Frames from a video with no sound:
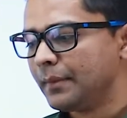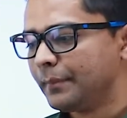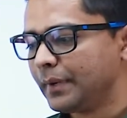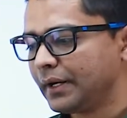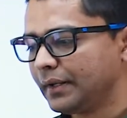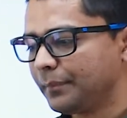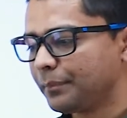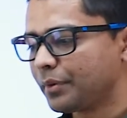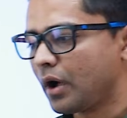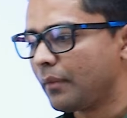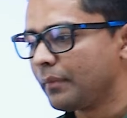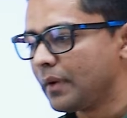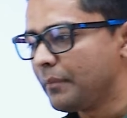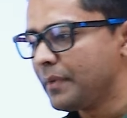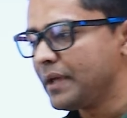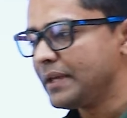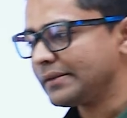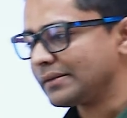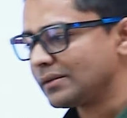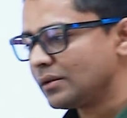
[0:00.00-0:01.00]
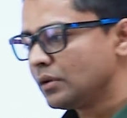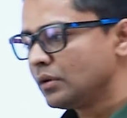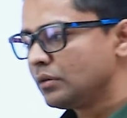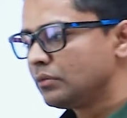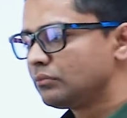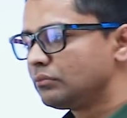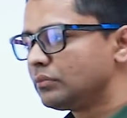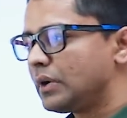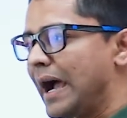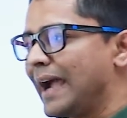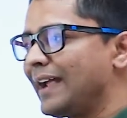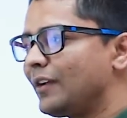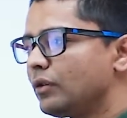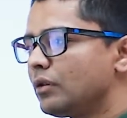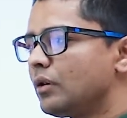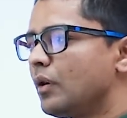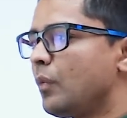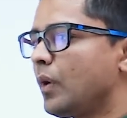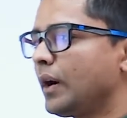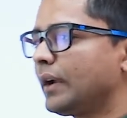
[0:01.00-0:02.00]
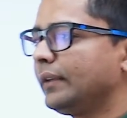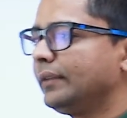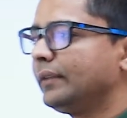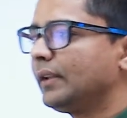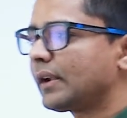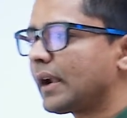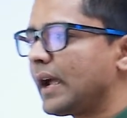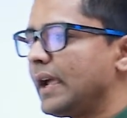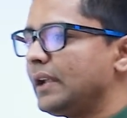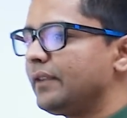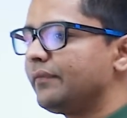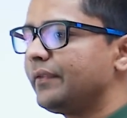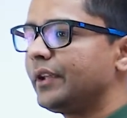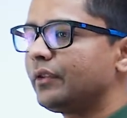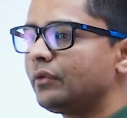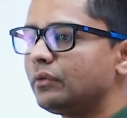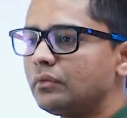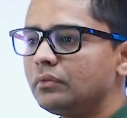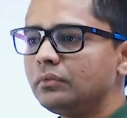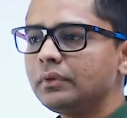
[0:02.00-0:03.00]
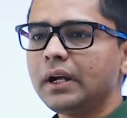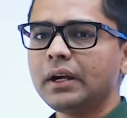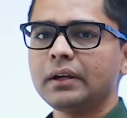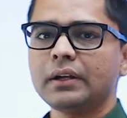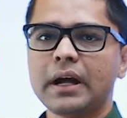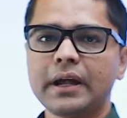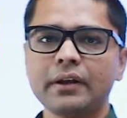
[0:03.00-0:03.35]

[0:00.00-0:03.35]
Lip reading: but the problem is I don't know what is the right way to do that.